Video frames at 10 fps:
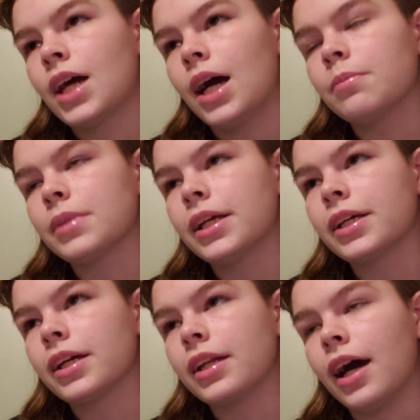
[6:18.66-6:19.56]
I'm
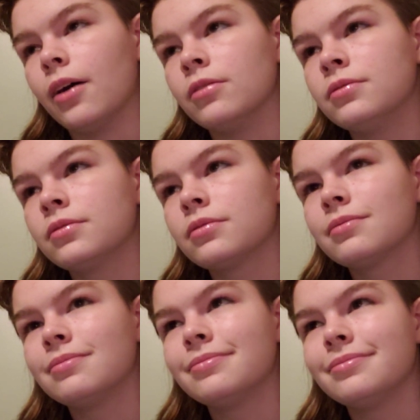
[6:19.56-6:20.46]
blanking now.
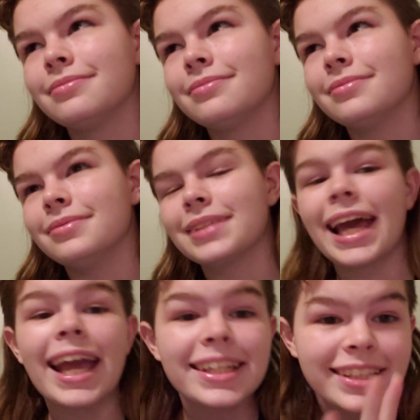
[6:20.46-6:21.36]

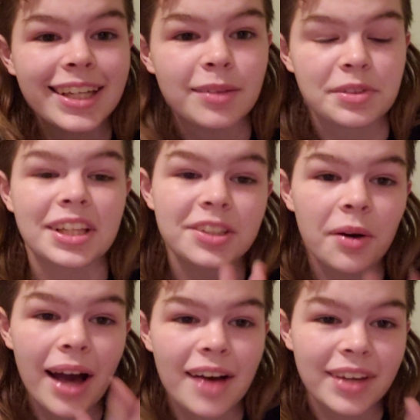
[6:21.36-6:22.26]
ATMs, or they
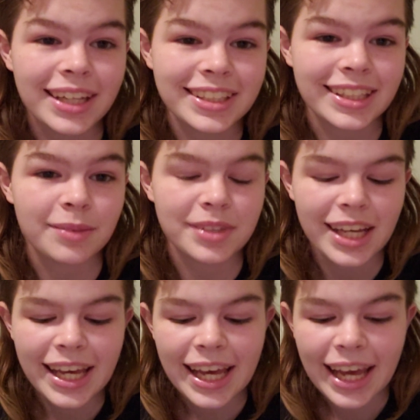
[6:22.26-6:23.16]
don't have ATMs.
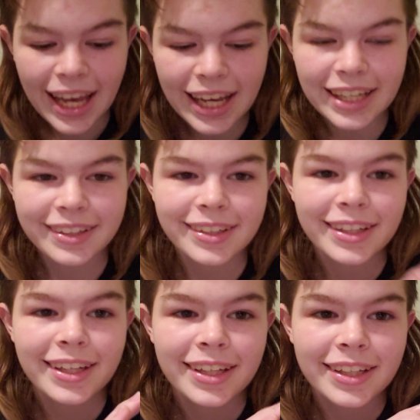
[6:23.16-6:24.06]
And
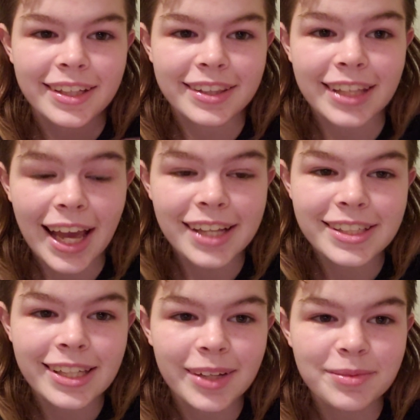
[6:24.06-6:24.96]
the
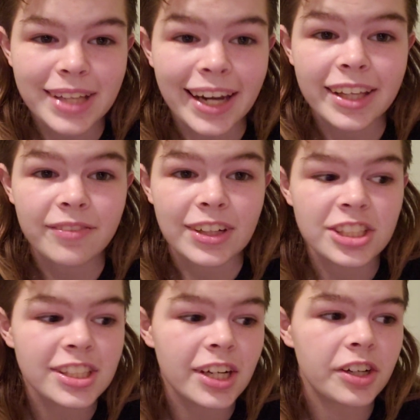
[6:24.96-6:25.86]
ATMs at a convention
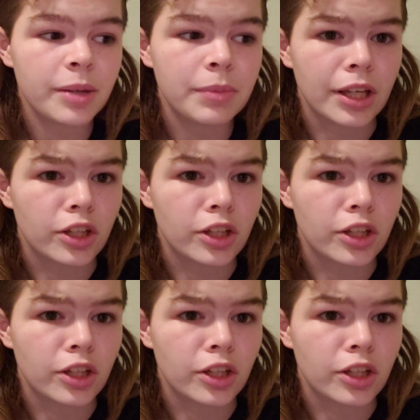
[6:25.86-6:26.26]
center can be